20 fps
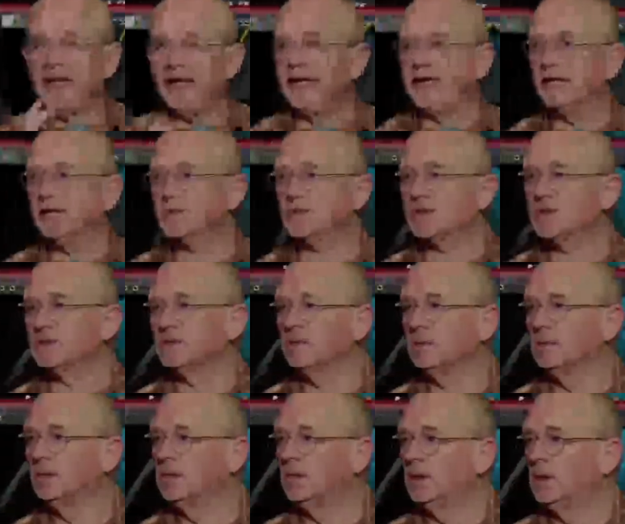is.
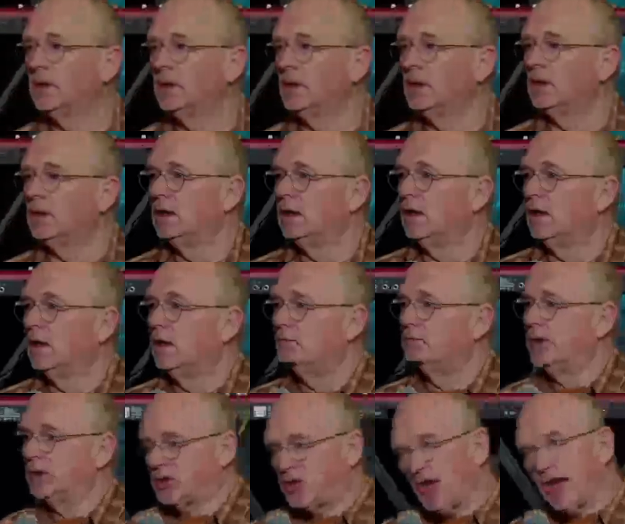
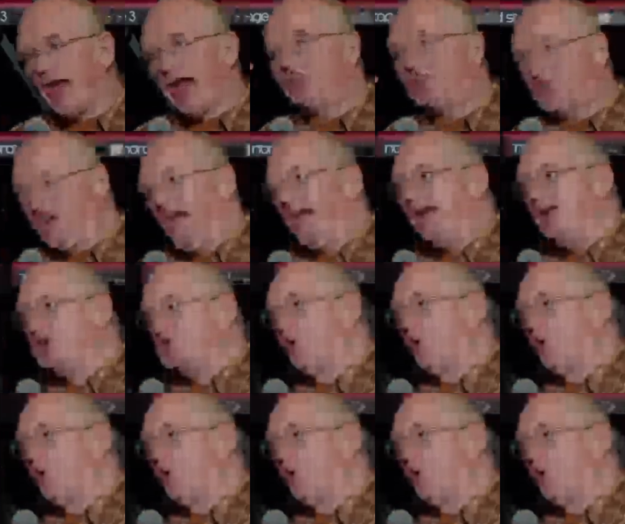But could I change your